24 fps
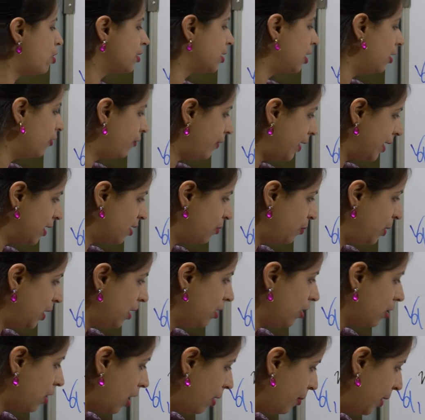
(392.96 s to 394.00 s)
cos alpha is
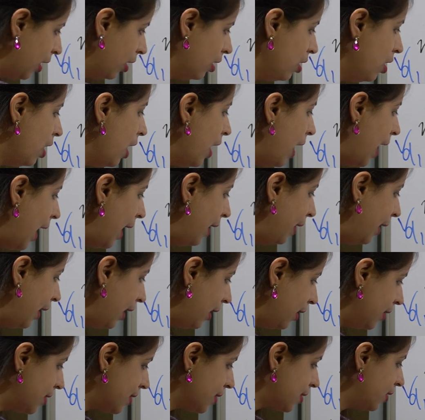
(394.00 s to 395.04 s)
being coming, and
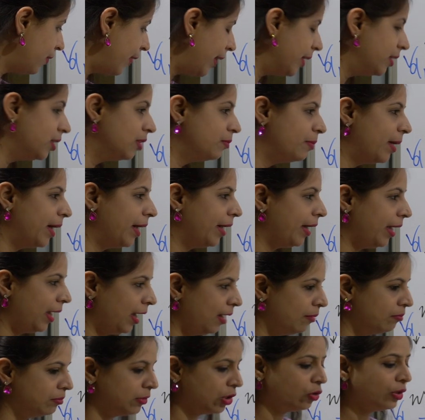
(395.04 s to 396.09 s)
it is divided by
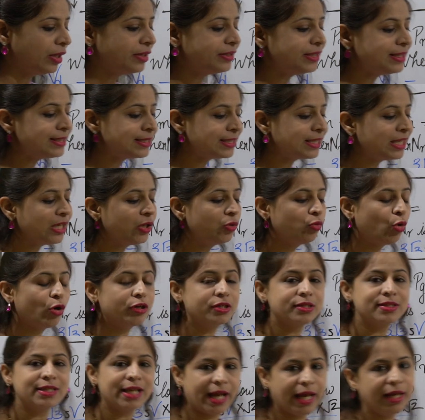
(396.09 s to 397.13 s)
m. Now let us see
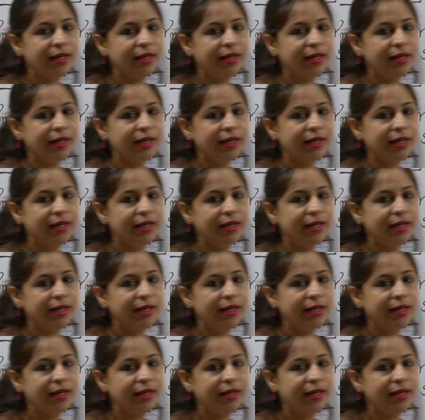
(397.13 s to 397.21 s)
what is